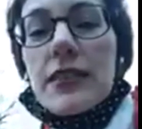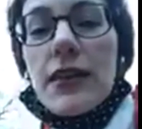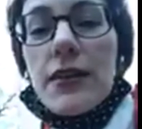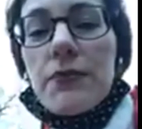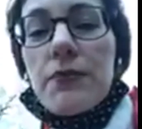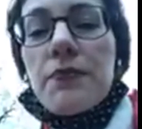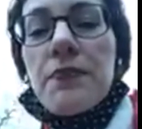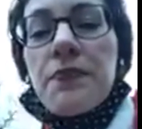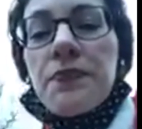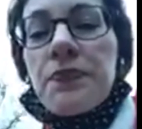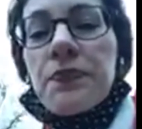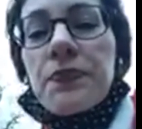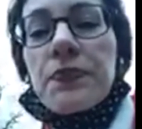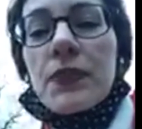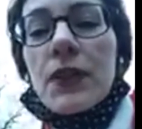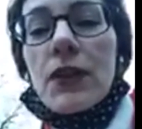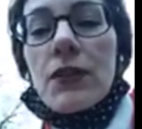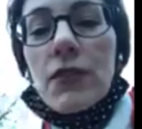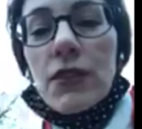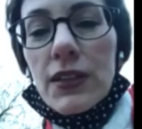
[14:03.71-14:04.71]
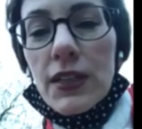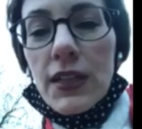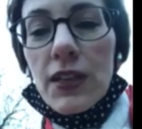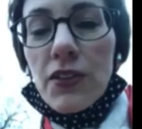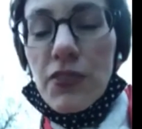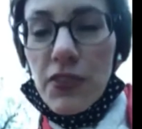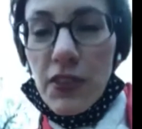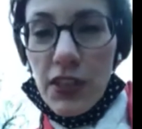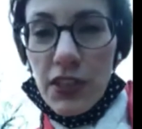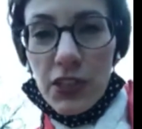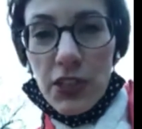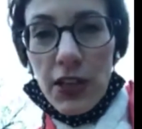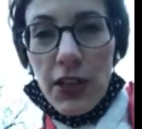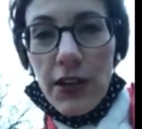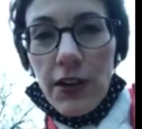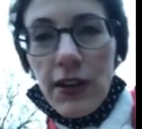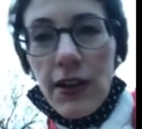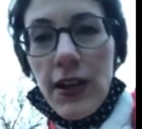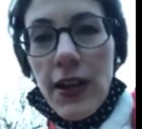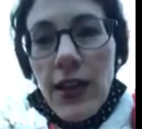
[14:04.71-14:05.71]
time of the year, fresh
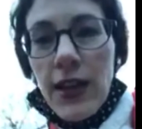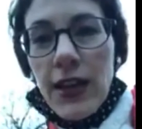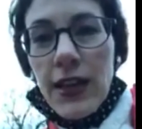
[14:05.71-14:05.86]
air